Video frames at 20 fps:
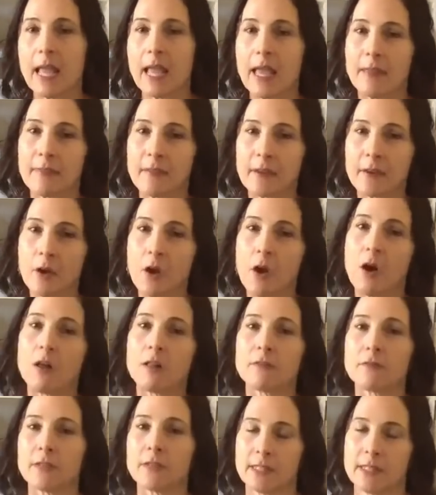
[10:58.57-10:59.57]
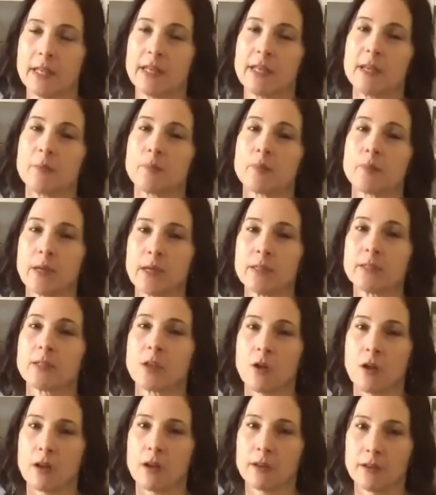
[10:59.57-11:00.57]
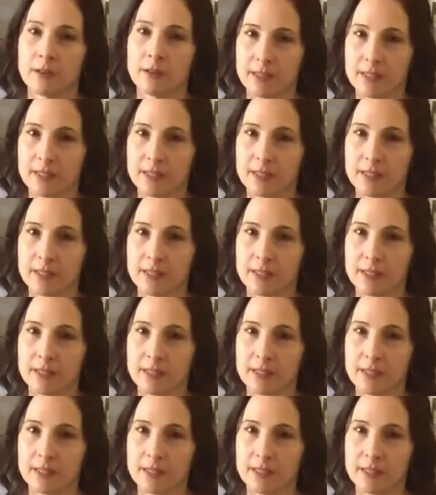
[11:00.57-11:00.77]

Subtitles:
And then all of a sudden it brings on